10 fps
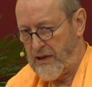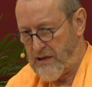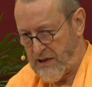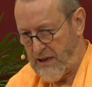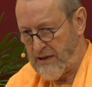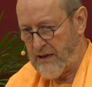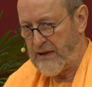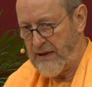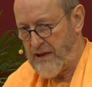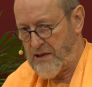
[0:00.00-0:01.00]
says that
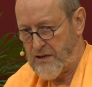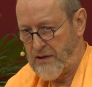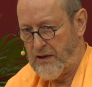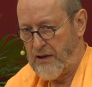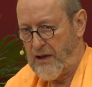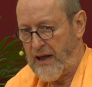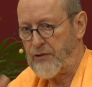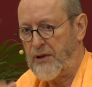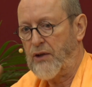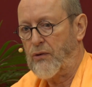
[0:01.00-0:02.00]
yes,
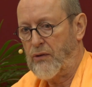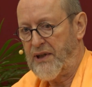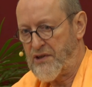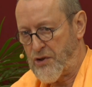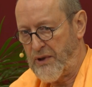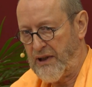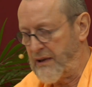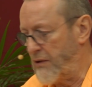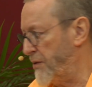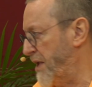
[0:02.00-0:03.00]
actually all these three
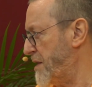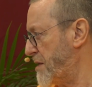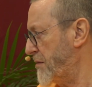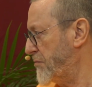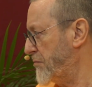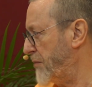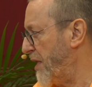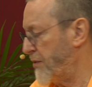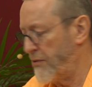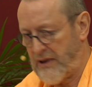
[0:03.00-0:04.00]
theories,
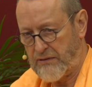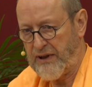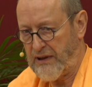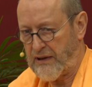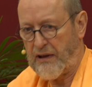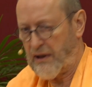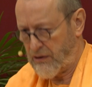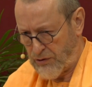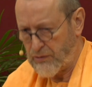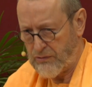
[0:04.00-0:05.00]
part of Advaita, are
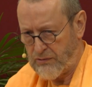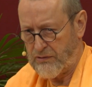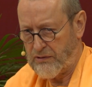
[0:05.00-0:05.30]
true.